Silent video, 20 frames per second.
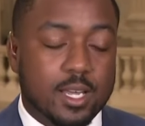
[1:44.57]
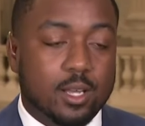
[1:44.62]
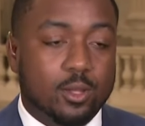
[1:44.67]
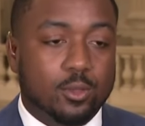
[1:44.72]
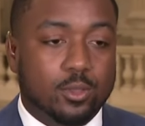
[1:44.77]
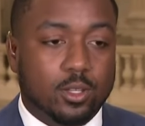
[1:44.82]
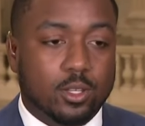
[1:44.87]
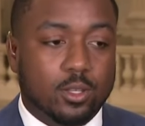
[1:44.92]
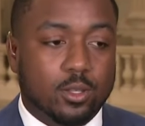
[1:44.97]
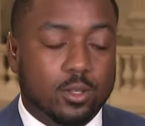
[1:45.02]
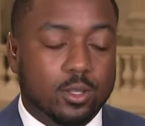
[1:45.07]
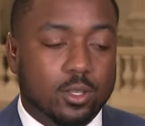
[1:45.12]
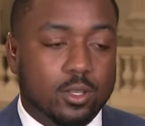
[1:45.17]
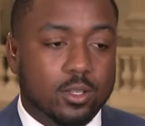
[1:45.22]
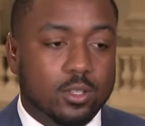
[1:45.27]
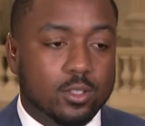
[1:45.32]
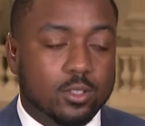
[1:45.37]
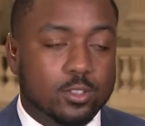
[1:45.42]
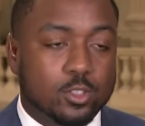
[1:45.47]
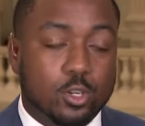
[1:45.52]
Now, the
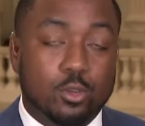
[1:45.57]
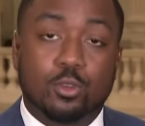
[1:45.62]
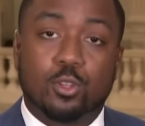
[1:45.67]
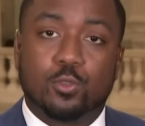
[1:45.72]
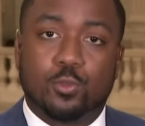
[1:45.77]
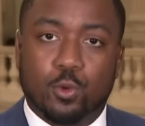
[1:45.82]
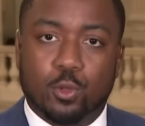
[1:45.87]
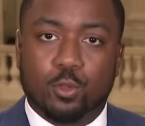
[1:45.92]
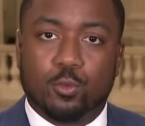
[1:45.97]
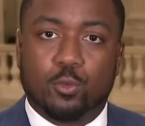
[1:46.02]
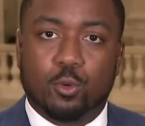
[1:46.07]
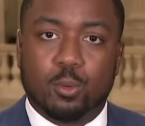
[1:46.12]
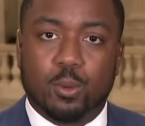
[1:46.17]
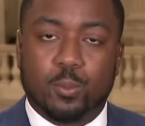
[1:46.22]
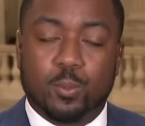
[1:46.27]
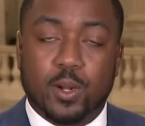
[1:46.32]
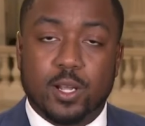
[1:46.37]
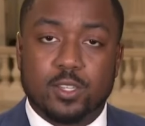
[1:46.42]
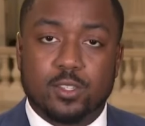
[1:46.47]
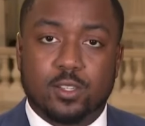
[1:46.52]
uh, attorneys for the
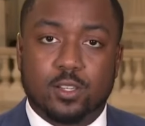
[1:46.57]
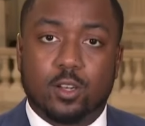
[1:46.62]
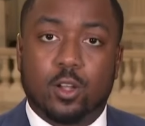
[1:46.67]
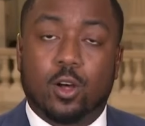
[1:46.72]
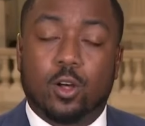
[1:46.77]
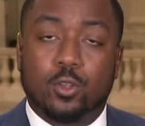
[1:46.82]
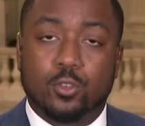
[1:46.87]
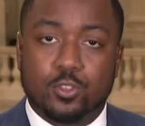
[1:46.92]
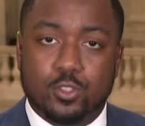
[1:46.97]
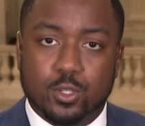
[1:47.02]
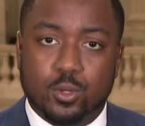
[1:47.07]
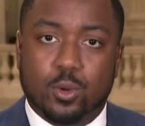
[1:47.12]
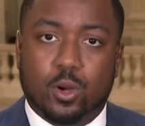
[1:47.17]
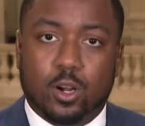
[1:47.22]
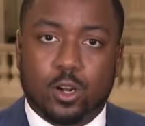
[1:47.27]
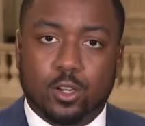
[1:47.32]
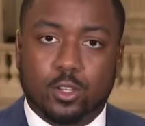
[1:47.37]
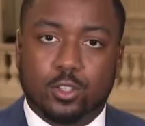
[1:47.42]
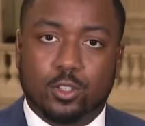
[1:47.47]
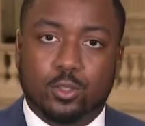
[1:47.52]
former president also
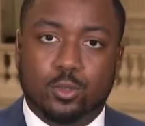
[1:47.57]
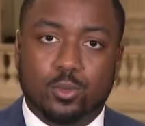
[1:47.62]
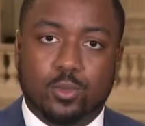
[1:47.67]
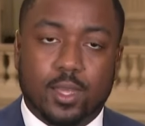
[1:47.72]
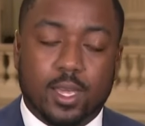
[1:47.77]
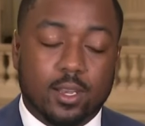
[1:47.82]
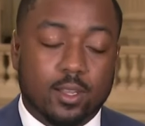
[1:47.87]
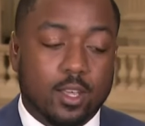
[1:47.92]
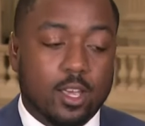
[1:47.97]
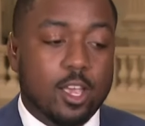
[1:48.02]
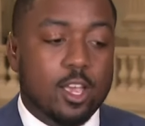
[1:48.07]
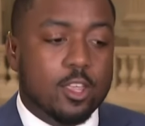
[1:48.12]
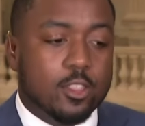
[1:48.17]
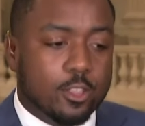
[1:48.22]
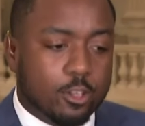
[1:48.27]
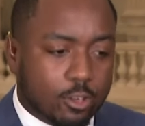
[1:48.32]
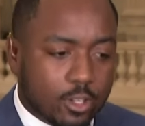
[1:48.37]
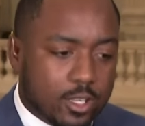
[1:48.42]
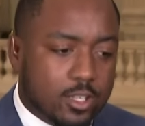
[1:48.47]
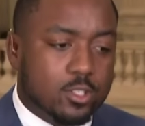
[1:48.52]
argued that
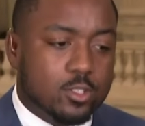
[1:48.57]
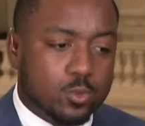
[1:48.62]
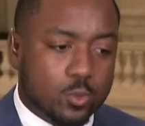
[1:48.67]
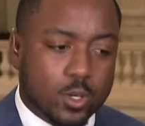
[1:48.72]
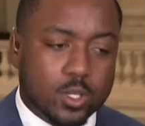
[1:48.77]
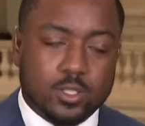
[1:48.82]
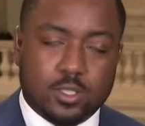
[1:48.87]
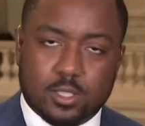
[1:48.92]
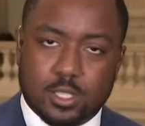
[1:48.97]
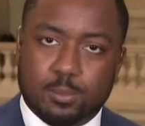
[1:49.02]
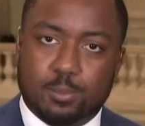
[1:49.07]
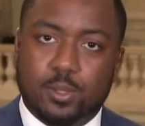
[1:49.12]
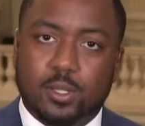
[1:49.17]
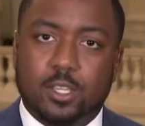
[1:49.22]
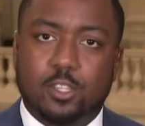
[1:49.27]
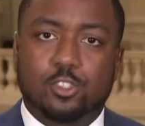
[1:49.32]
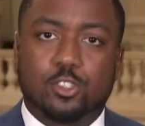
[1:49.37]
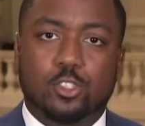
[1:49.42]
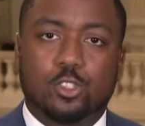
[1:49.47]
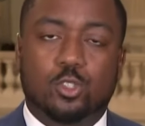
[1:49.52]
there is one
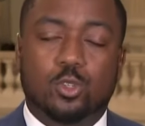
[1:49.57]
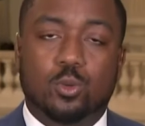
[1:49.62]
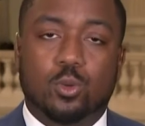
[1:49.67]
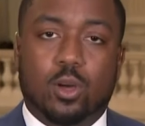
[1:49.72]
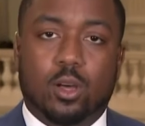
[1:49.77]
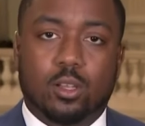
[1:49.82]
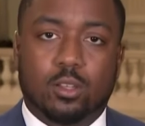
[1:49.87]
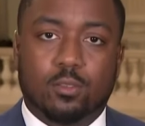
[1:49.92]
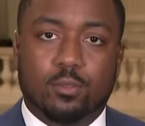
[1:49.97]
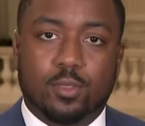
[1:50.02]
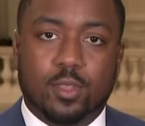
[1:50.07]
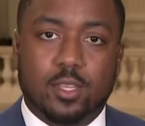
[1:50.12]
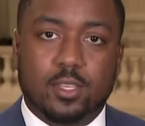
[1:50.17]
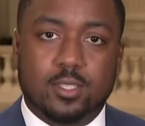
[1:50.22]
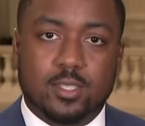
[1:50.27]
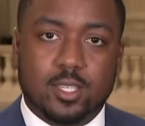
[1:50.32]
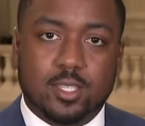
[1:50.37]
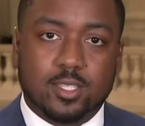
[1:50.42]
stipulation to all of this.